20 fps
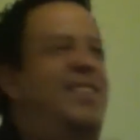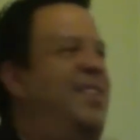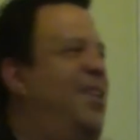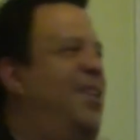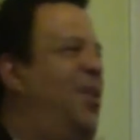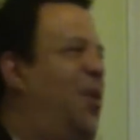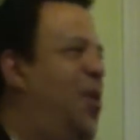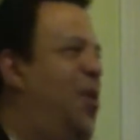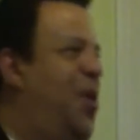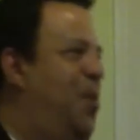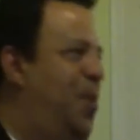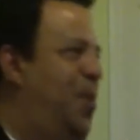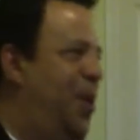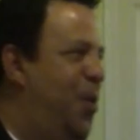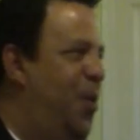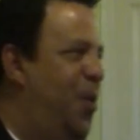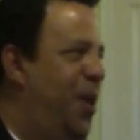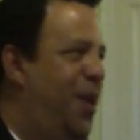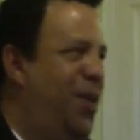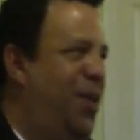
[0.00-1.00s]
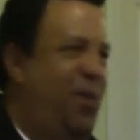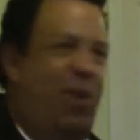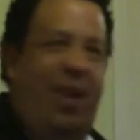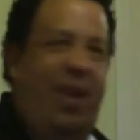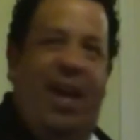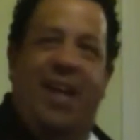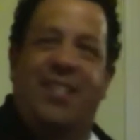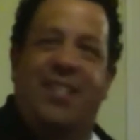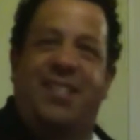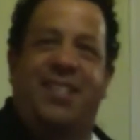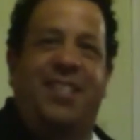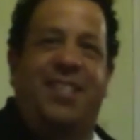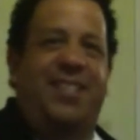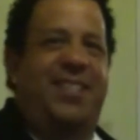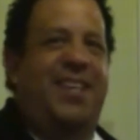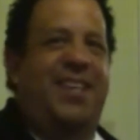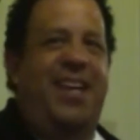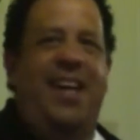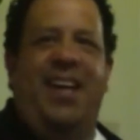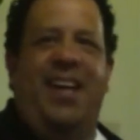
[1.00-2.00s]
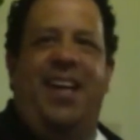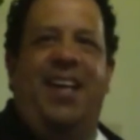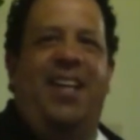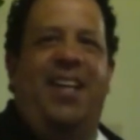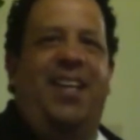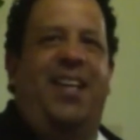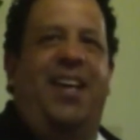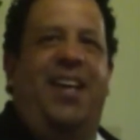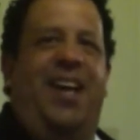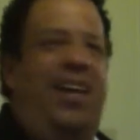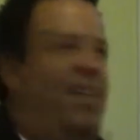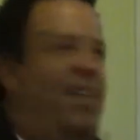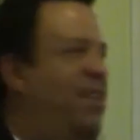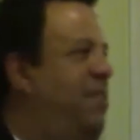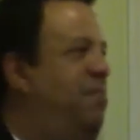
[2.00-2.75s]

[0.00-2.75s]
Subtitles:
and you're going to be going through lessons, and